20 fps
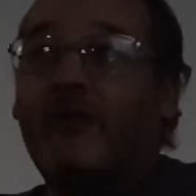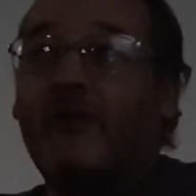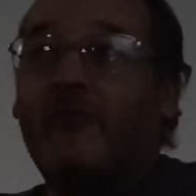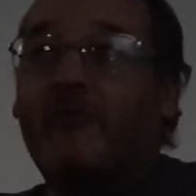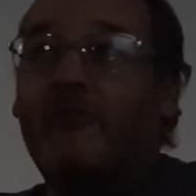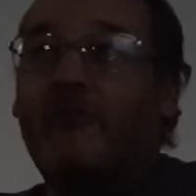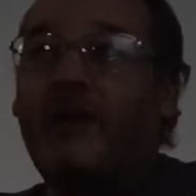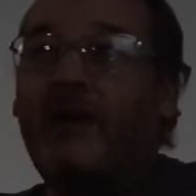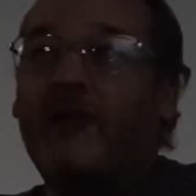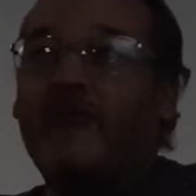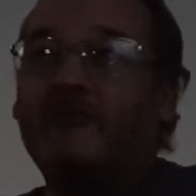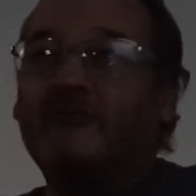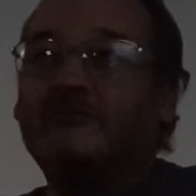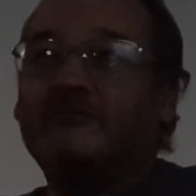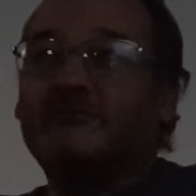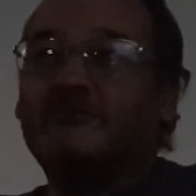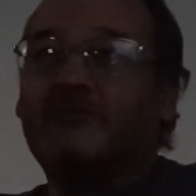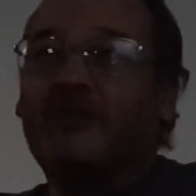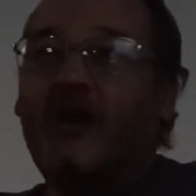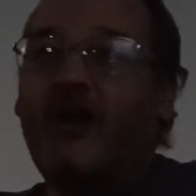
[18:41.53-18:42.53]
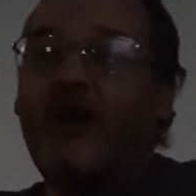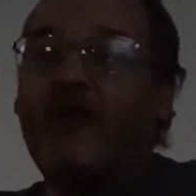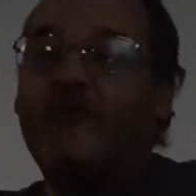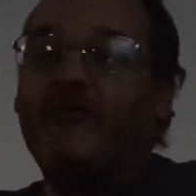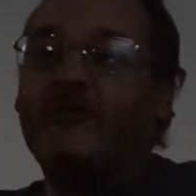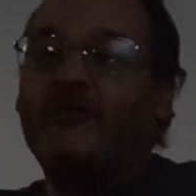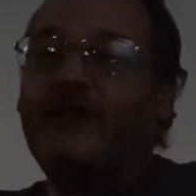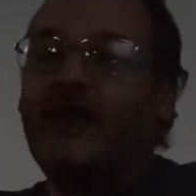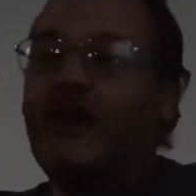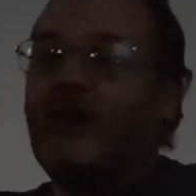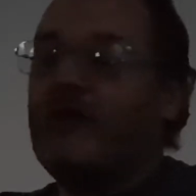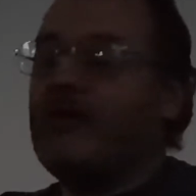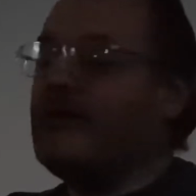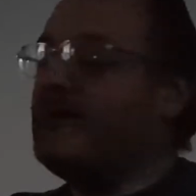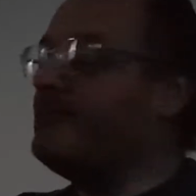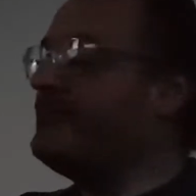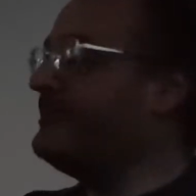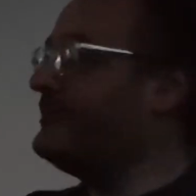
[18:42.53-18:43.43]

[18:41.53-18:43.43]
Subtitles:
about half an hour